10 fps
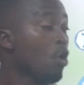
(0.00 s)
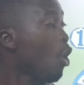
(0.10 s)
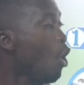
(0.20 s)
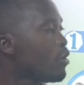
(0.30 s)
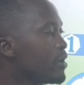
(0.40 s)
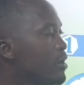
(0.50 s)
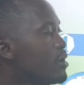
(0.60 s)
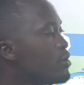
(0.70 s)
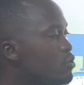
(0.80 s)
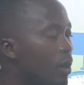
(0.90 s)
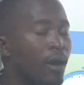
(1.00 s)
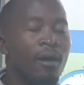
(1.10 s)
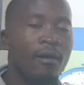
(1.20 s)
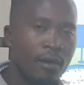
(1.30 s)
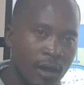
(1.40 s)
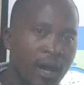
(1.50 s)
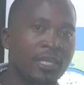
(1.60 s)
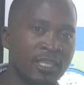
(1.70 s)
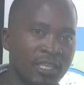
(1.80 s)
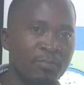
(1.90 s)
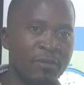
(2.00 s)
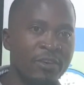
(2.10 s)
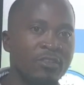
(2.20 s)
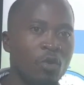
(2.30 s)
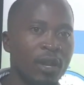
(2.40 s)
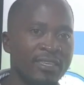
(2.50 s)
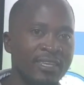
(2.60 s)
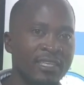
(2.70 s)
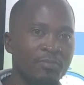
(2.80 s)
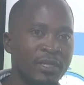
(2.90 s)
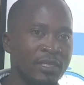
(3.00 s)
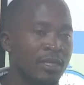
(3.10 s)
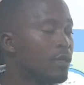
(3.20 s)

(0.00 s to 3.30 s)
on your assessment, physical assessment.